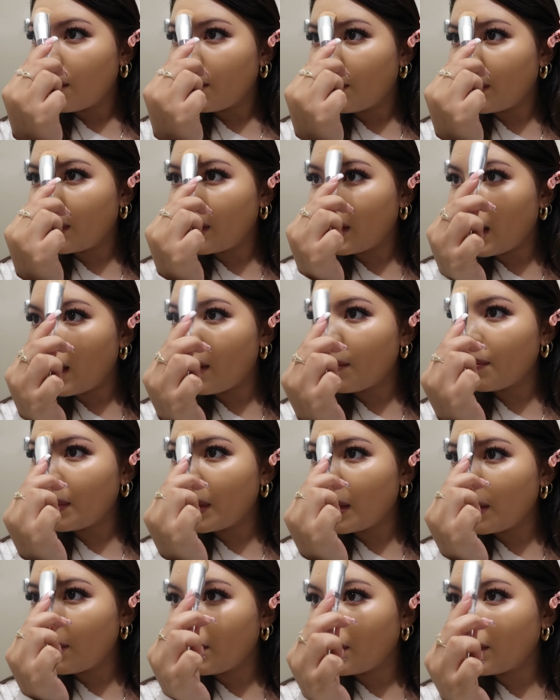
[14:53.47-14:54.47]
but not
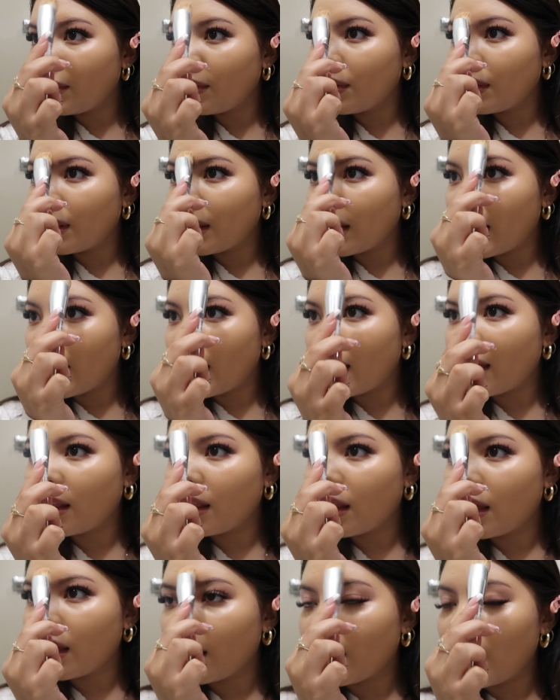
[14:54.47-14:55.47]
people that
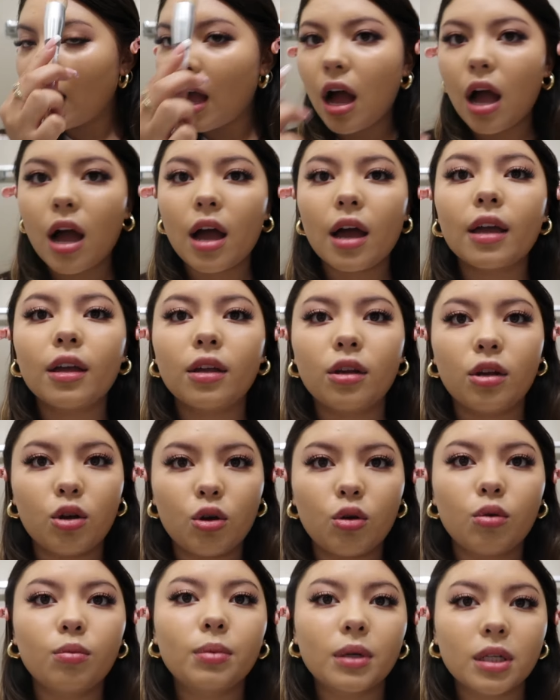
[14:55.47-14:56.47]
like I
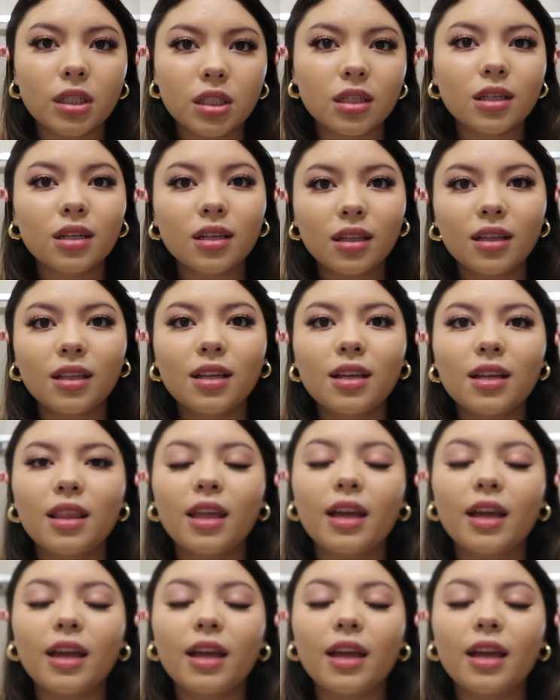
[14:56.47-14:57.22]
know personally.